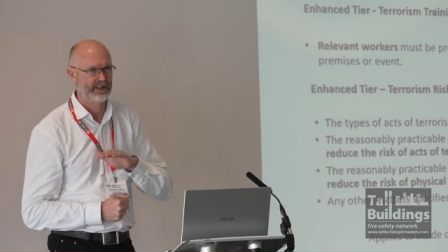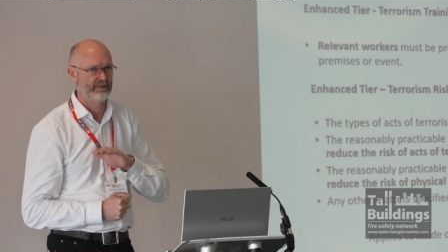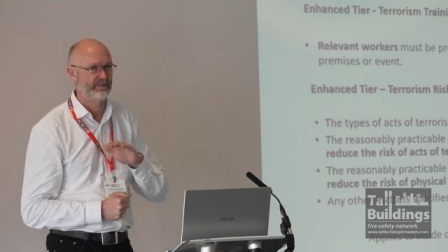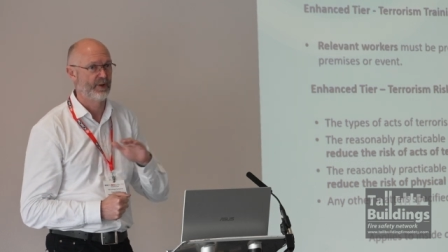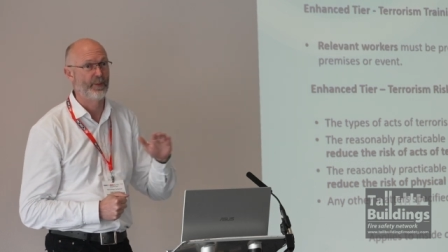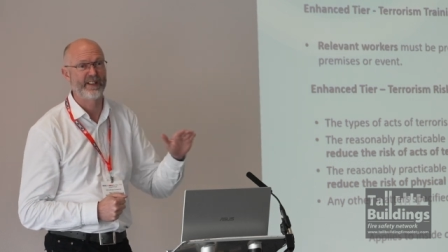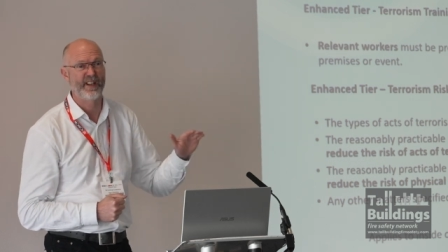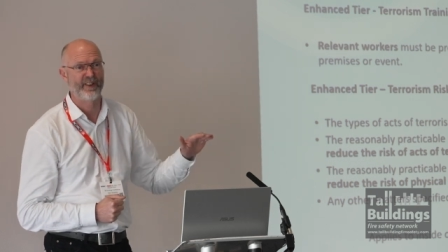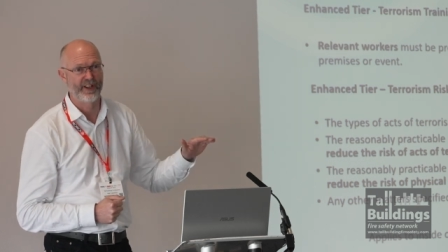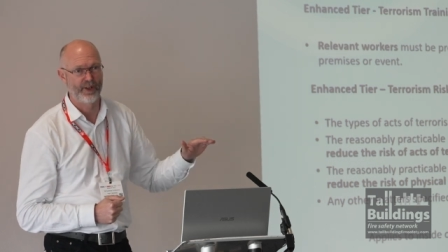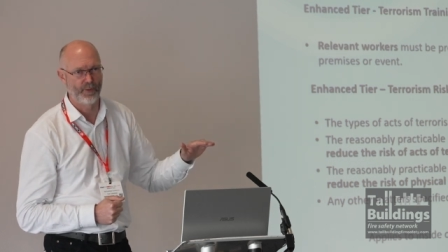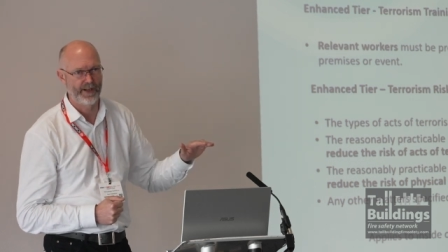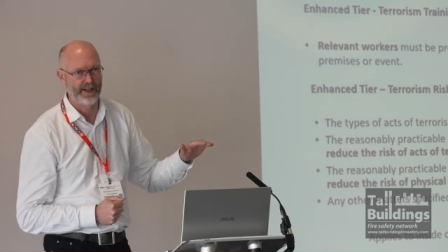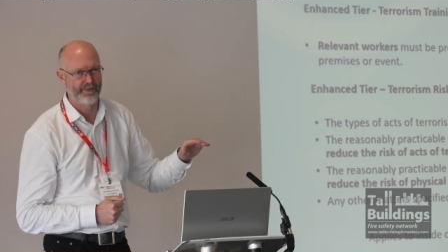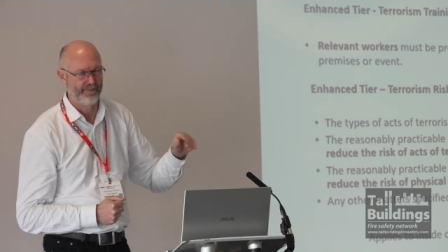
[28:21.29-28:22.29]
But we don't know
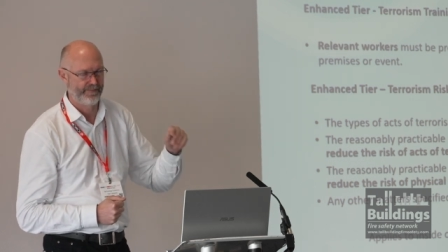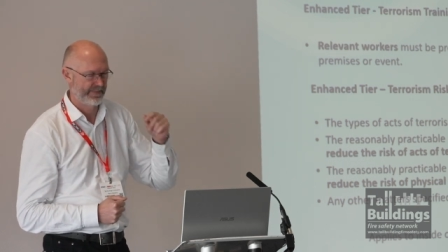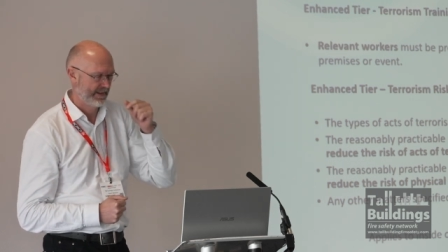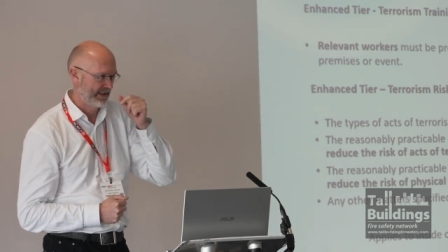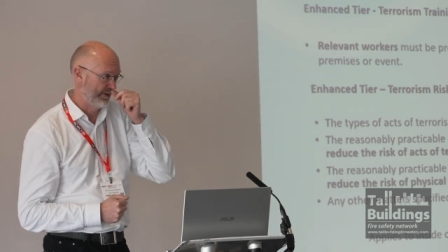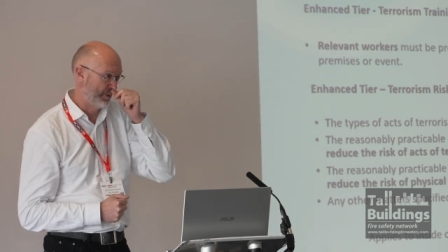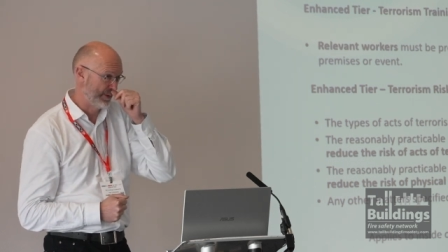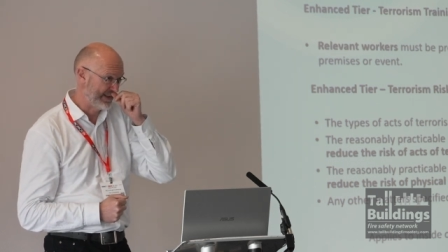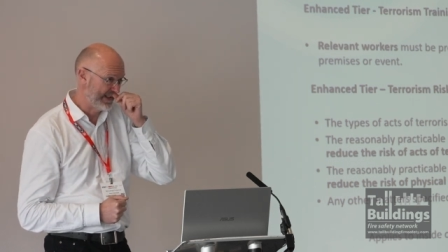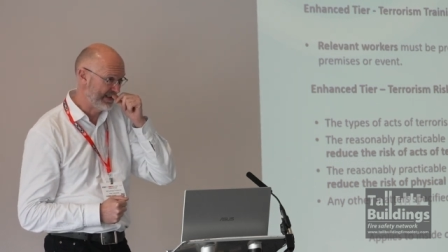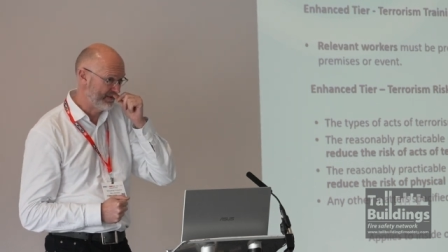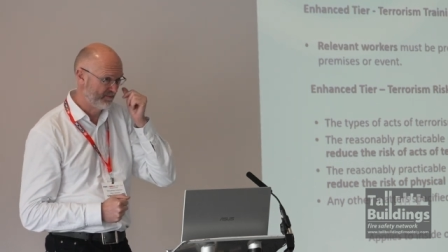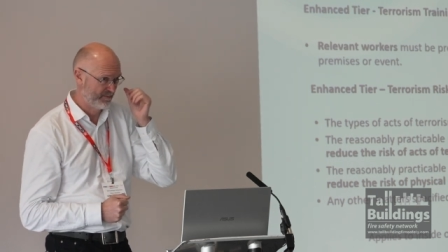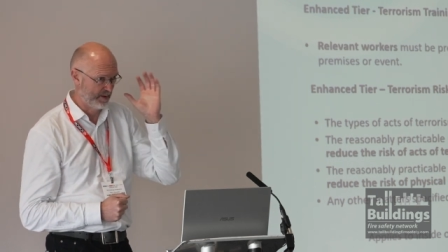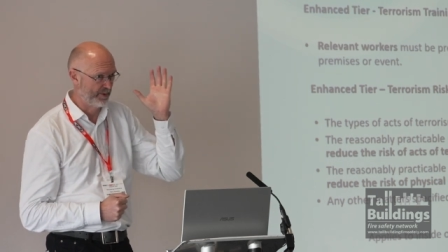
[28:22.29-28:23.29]
where. If we
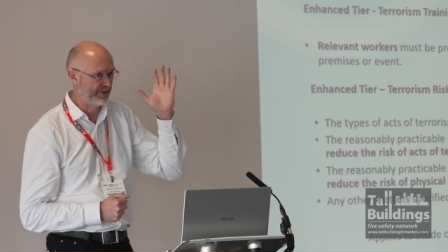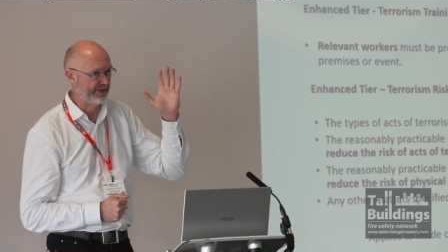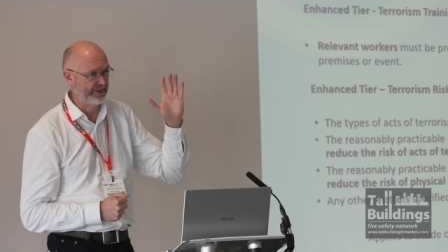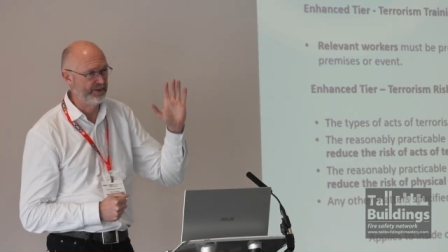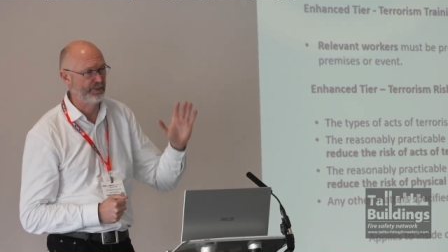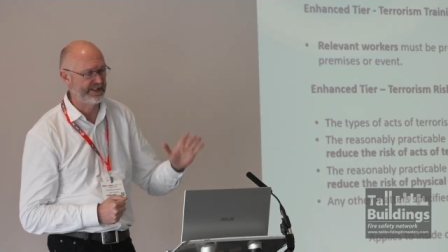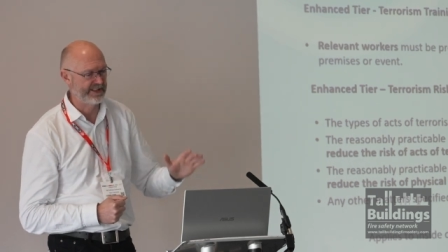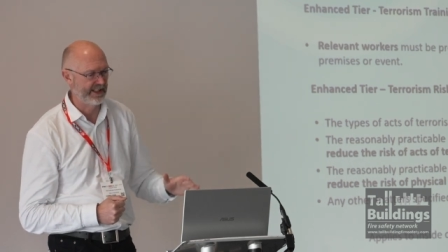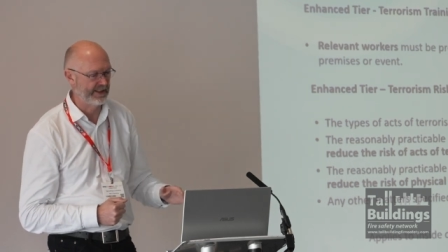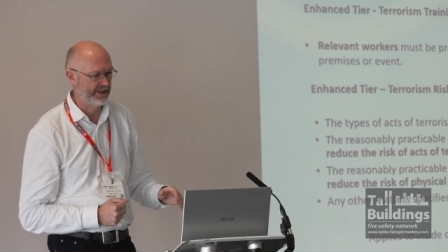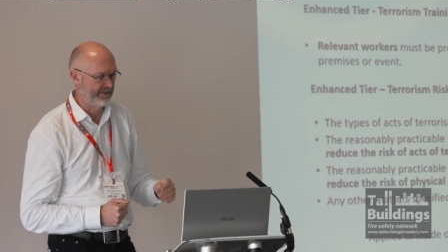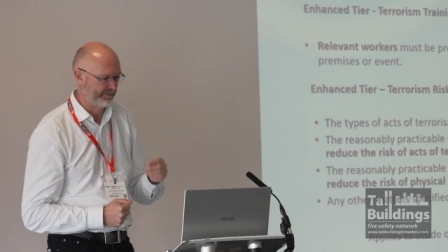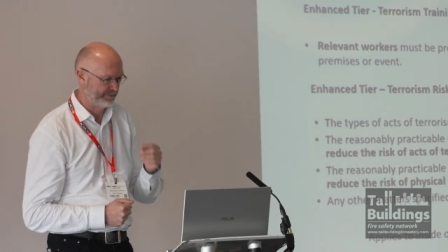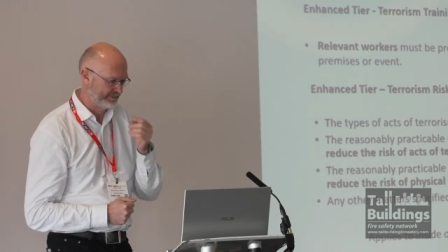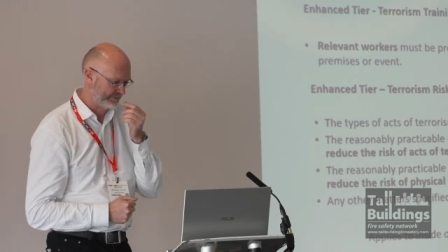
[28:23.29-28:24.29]
did, promise you, we'd tell you.
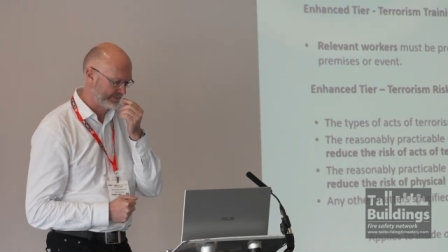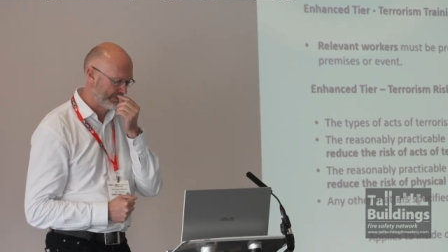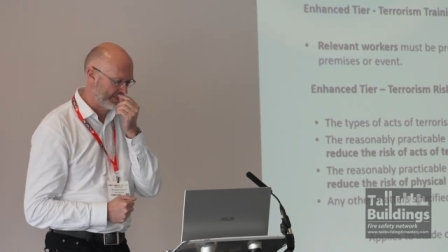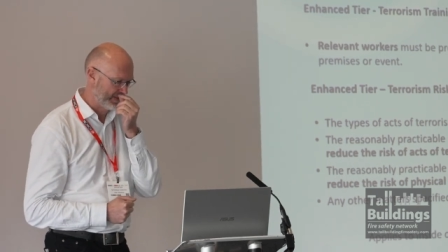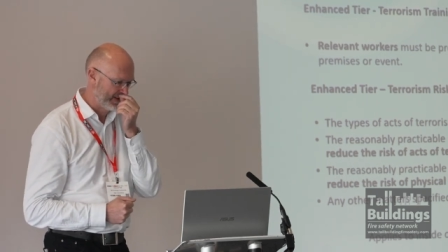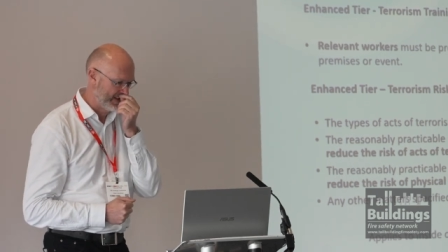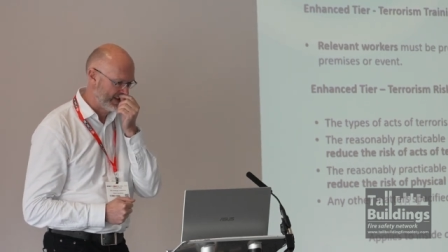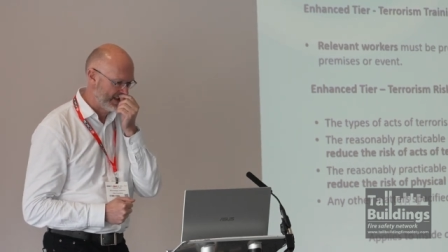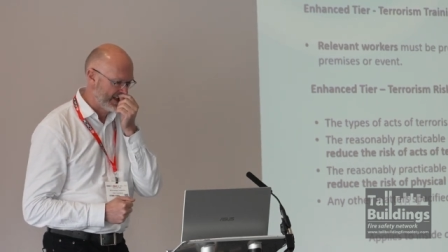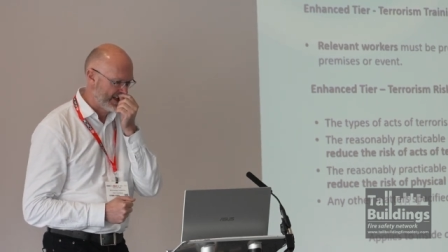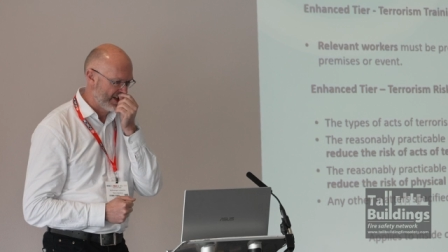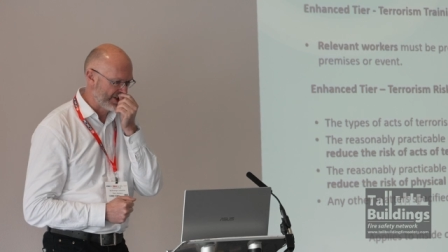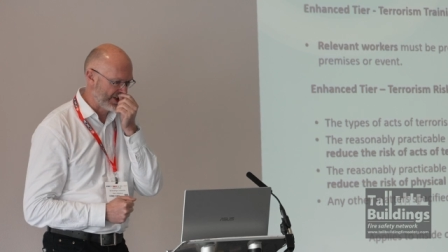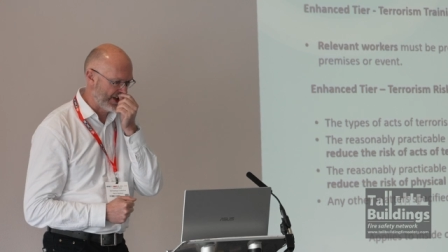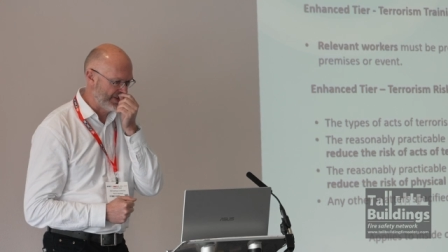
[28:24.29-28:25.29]

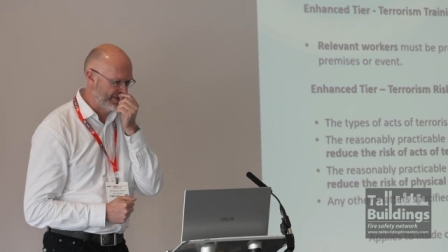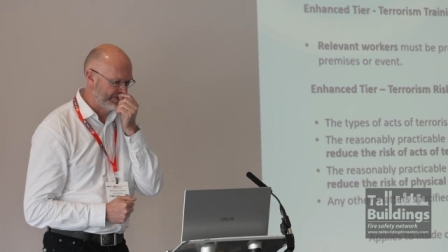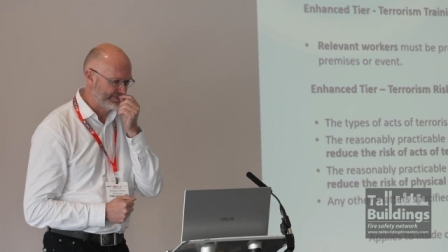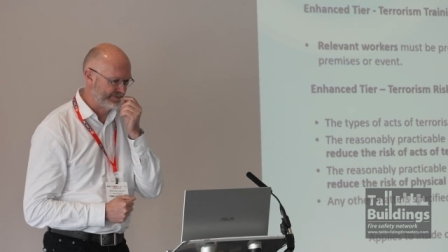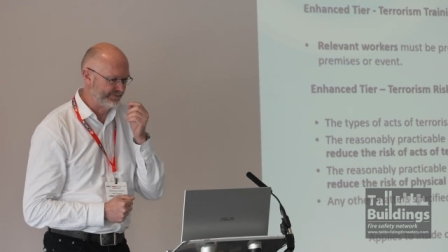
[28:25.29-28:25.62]
So,